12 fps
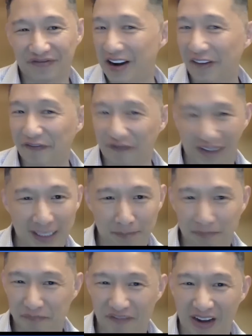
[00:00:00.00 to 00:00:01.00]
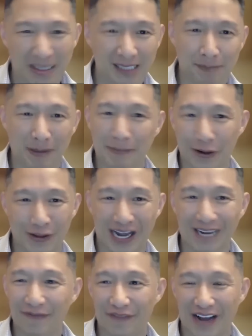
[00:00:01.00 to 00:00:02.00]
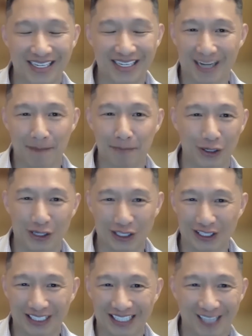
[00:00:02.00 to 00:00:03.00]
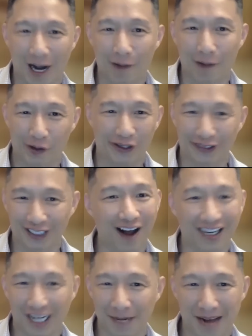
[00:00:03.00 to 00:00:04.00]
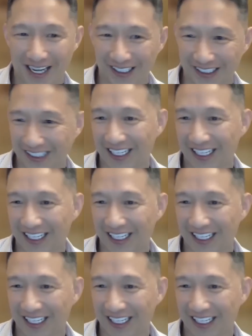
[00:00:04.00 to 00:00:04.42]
very famous people that invented computers and software were talking about,